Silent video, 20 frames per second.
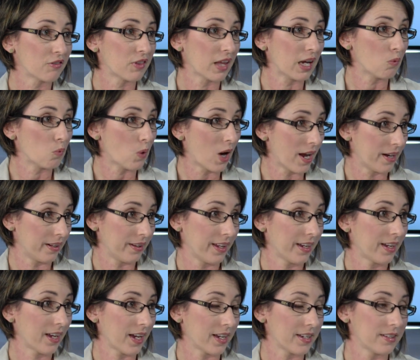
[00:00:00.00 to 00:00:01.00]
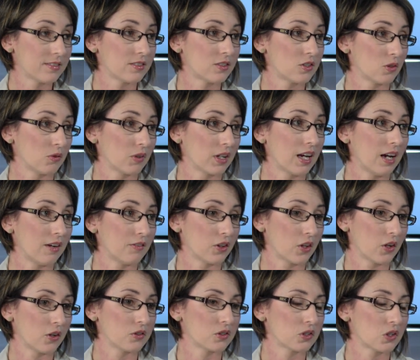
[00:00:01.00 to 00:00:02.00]
if they won their case, to recover
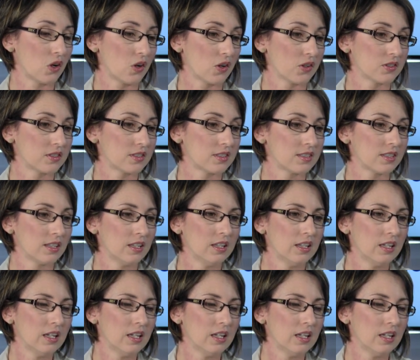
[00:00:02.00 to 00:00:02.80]
those costs.